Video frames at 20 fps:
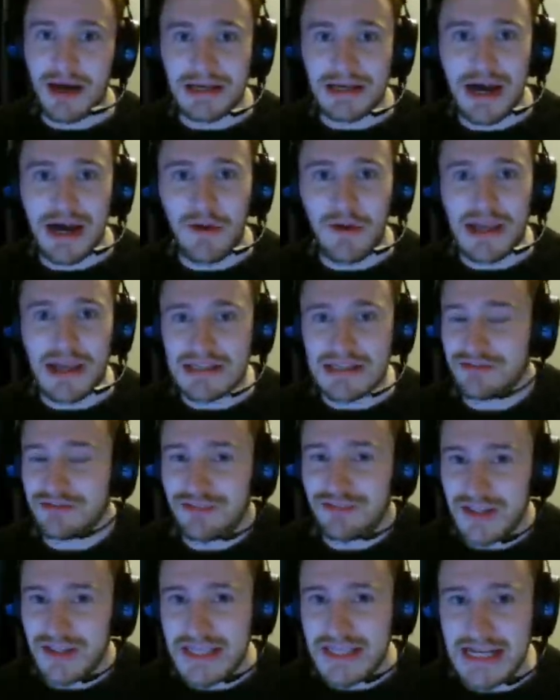now, it's a
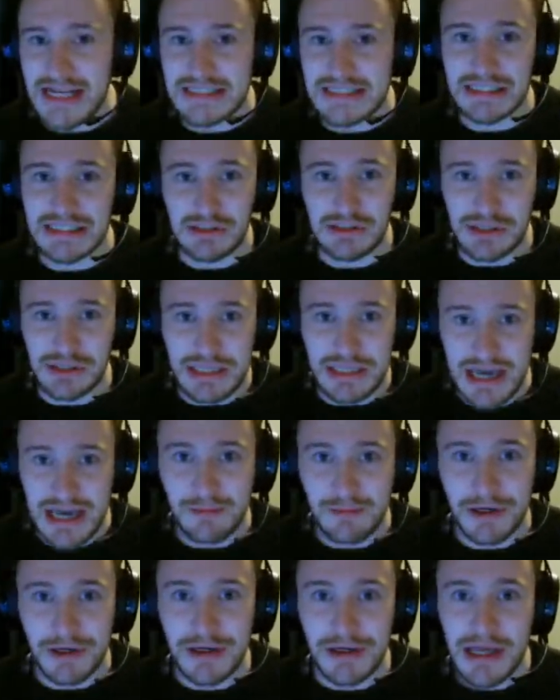fantastic looking
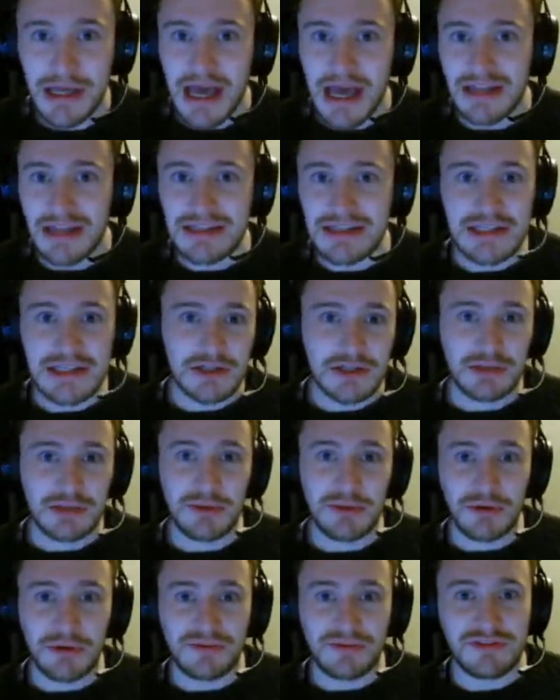camo, and this is going to
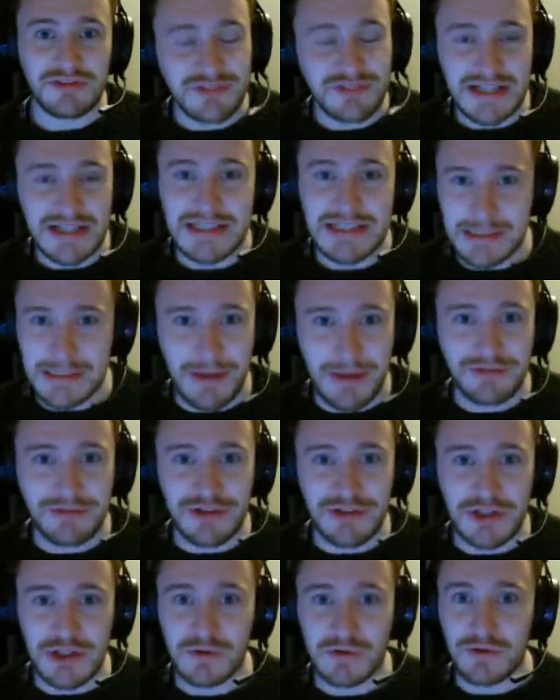be one of the fastest
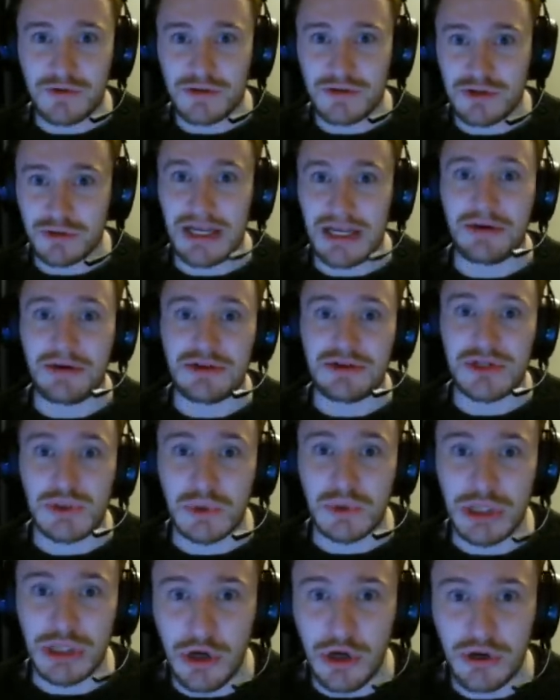methods to allow you
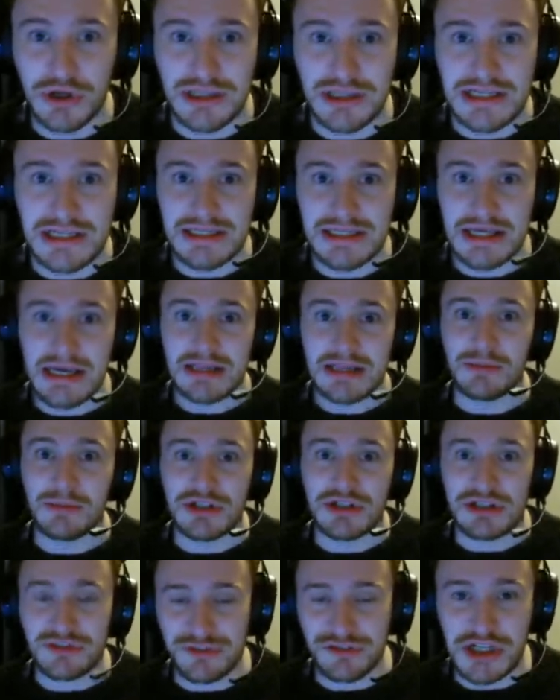to unlock this the
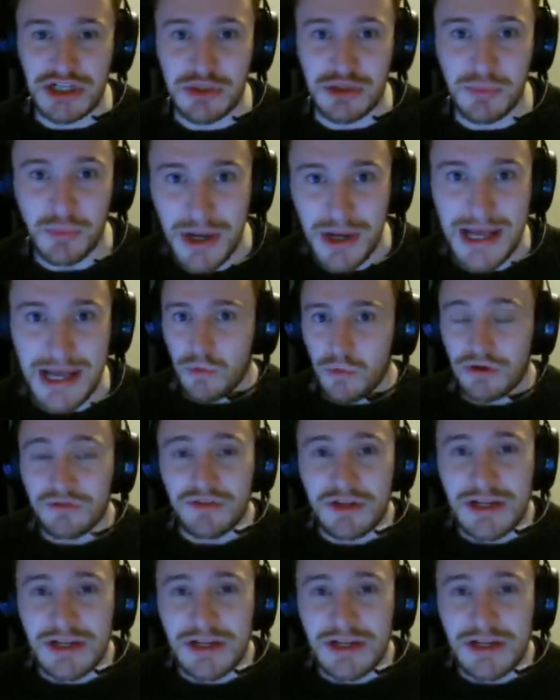most efficient way. One of the